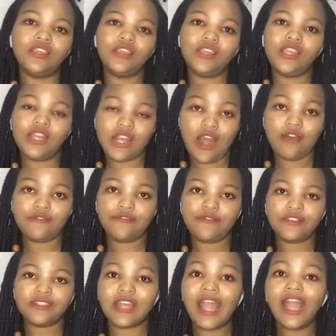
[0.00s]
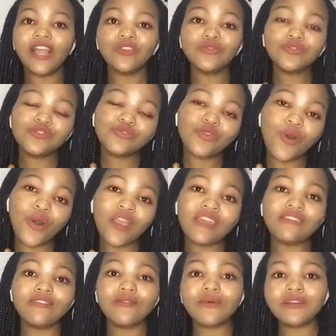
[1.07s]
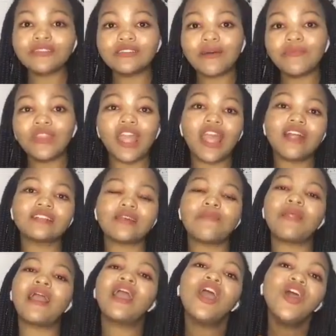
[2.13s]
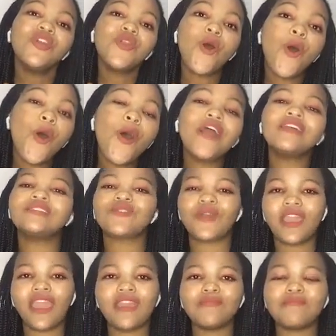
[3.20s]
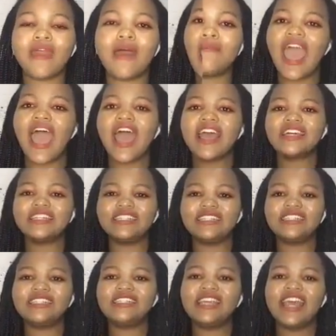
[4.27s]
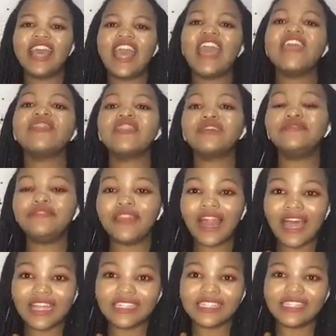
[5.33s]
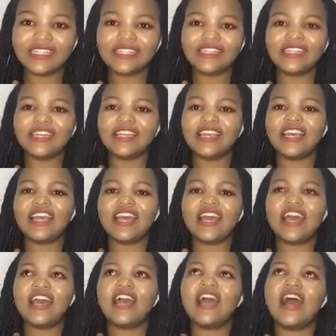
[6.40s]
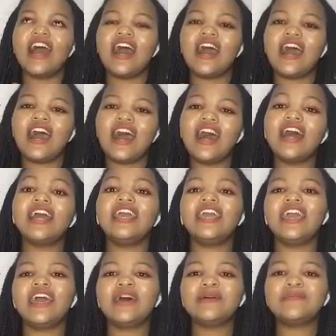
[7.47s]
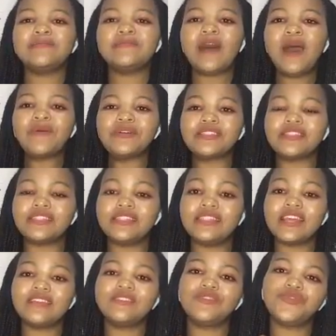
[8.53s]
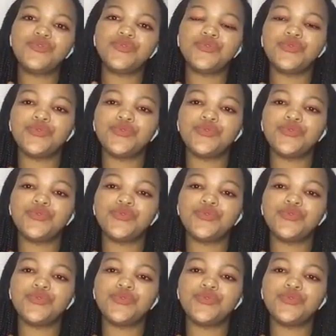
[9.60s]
be enough. He's like, are you sure if you want something else? I'm like, no, it's okay, man. And in the flight, I was seated to